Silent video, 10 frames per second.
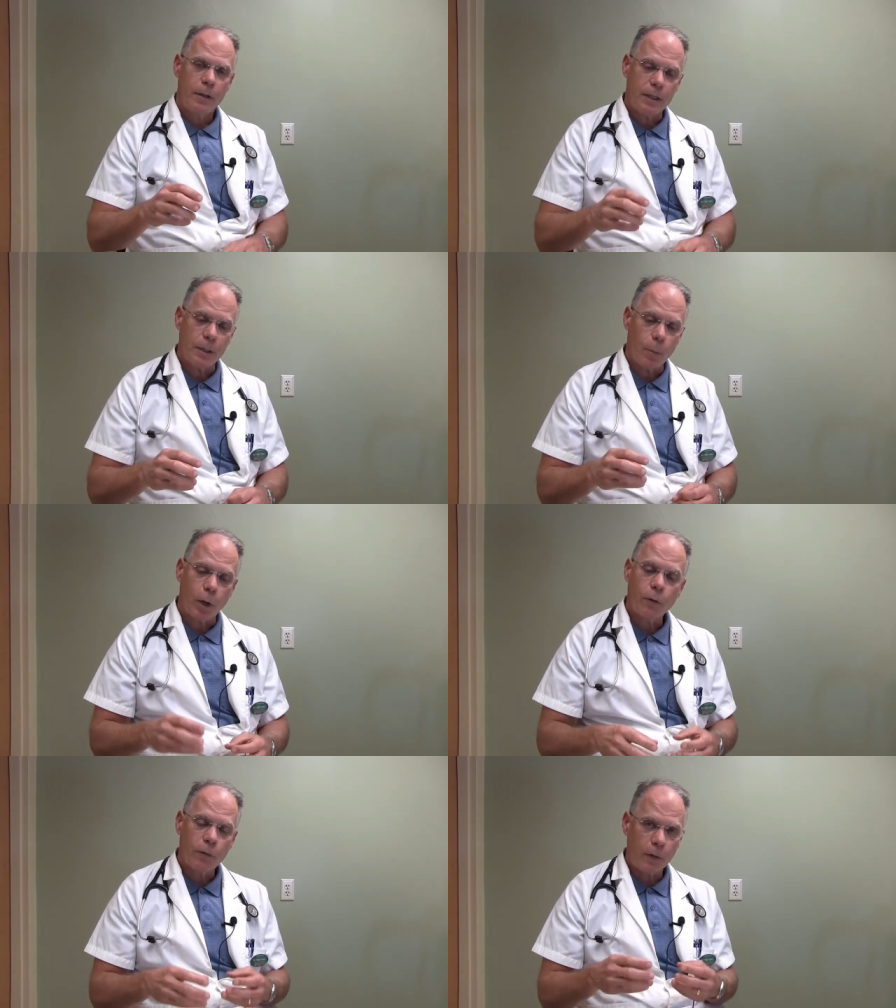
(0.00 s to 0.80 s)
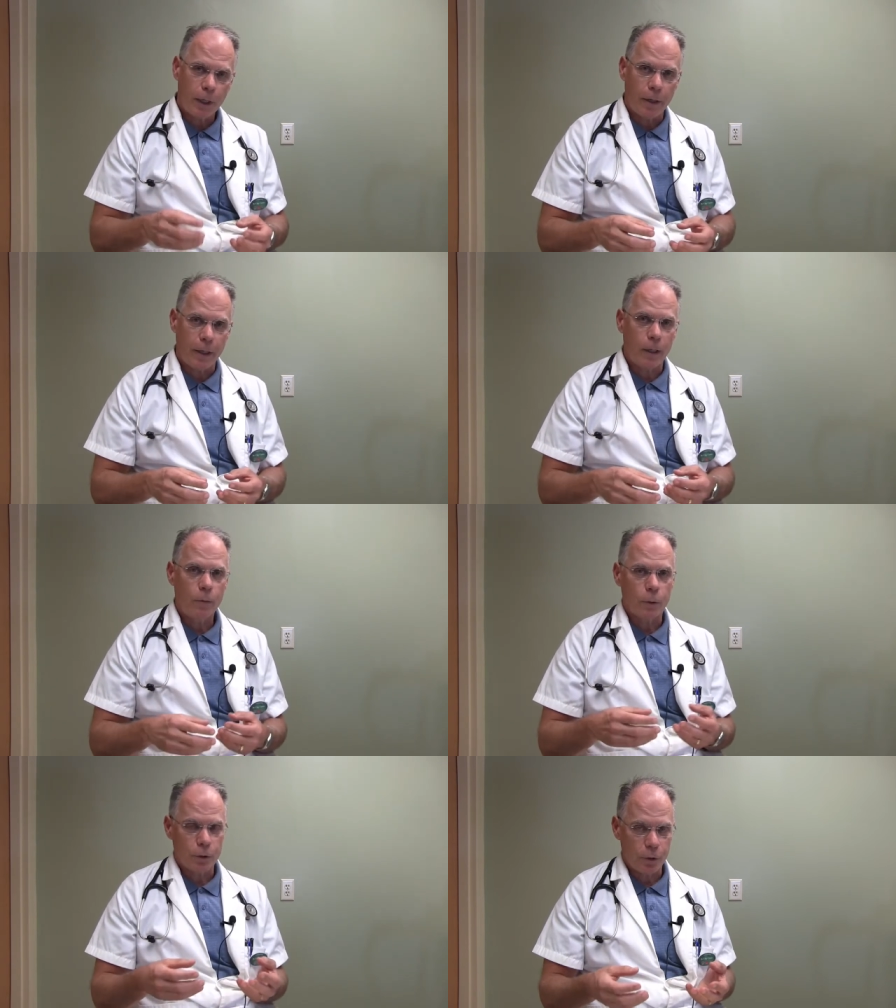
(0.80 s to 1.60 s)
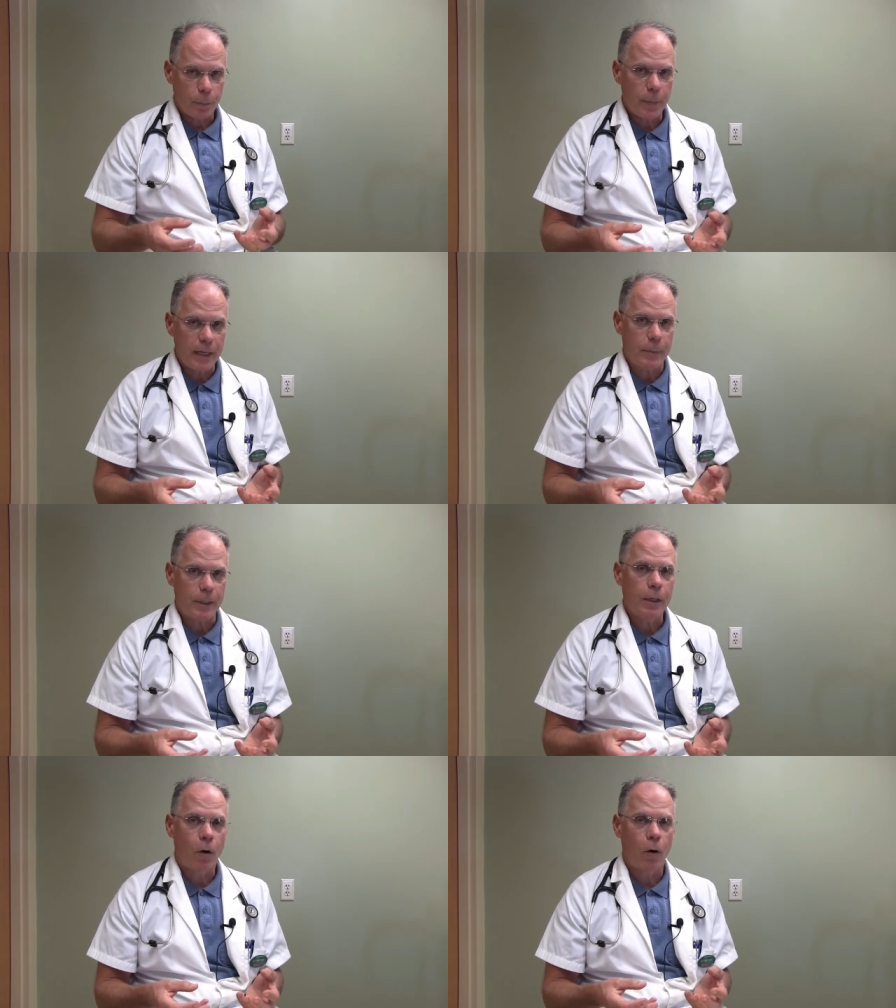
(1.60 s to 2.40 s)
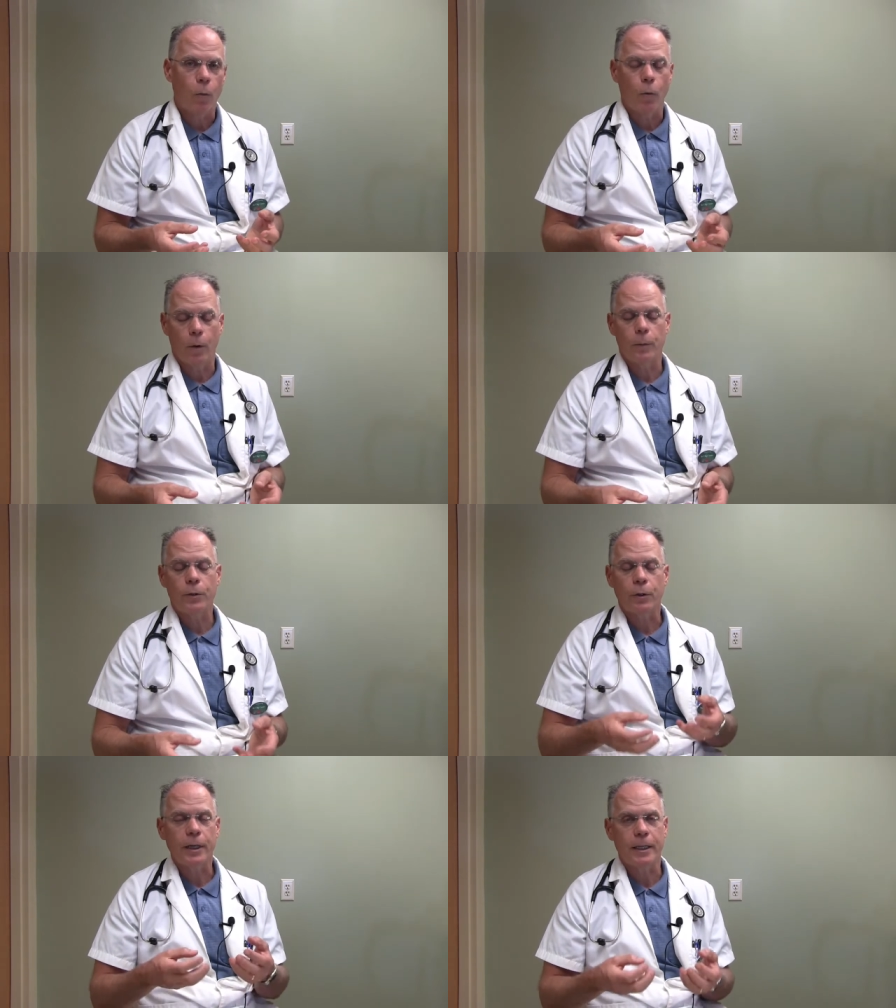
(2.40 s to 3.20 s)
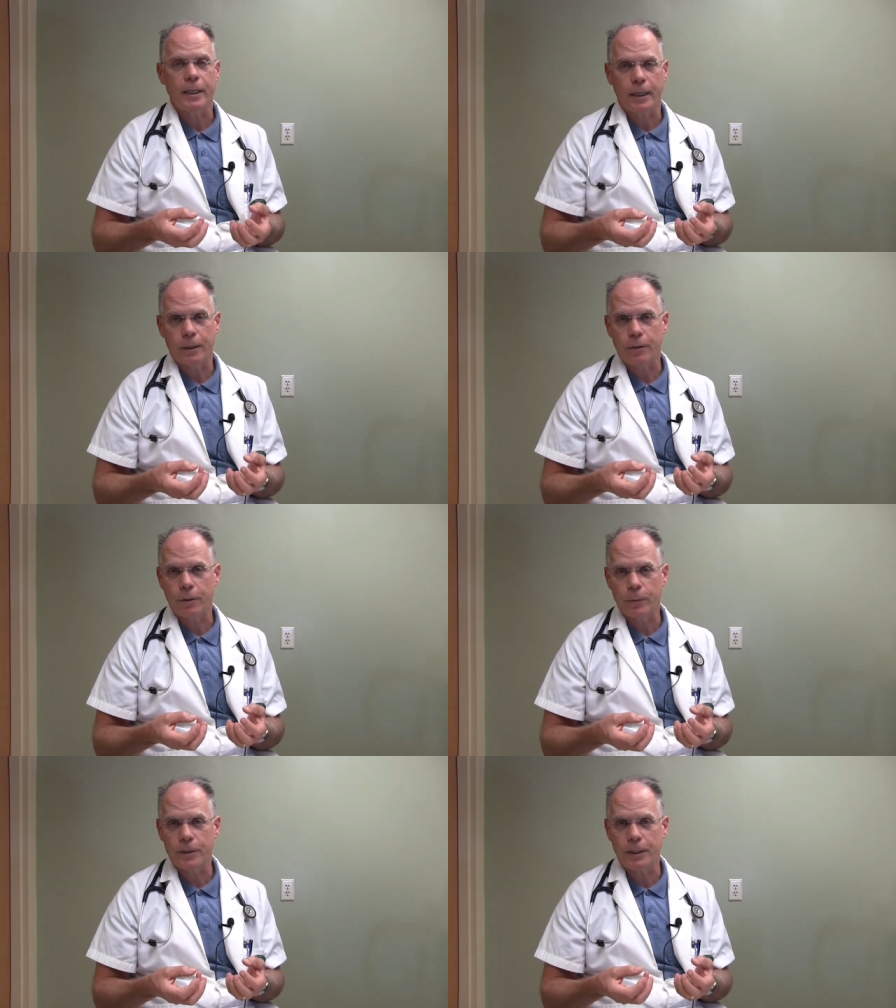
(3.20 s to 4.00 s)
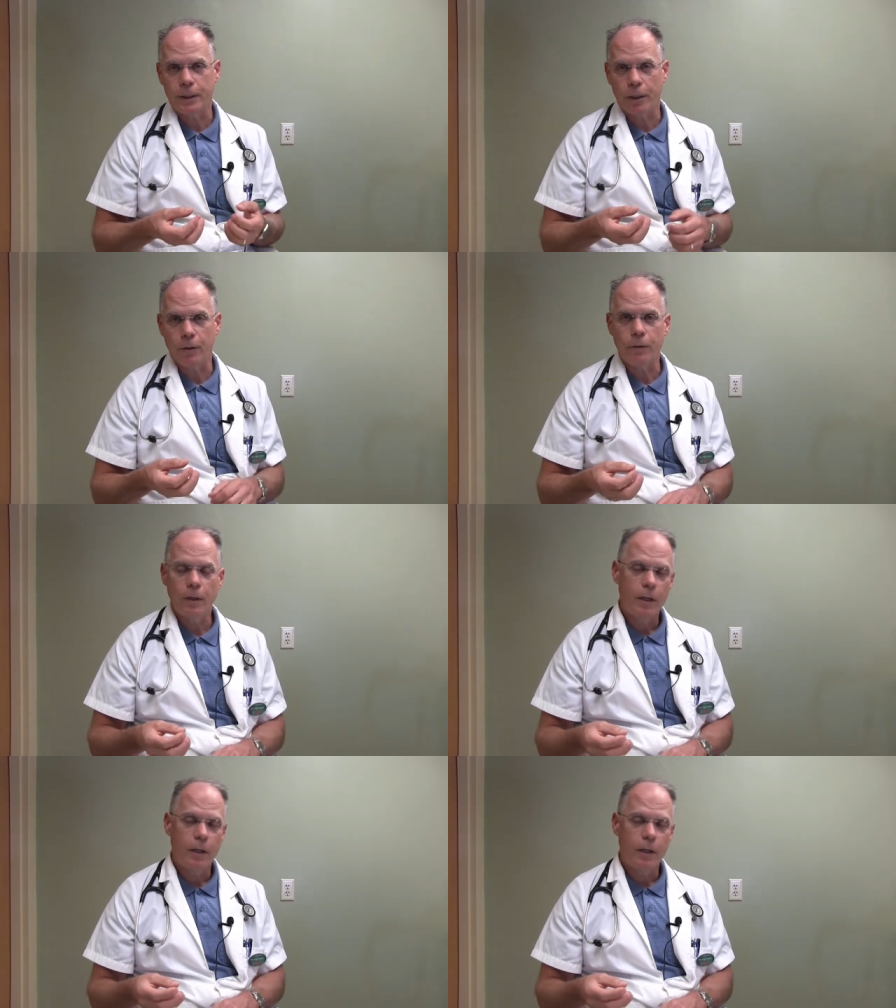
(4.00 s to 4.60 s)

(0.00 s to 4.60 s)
the microfilaria, which are the baby heartworms, are taken into the mosquito.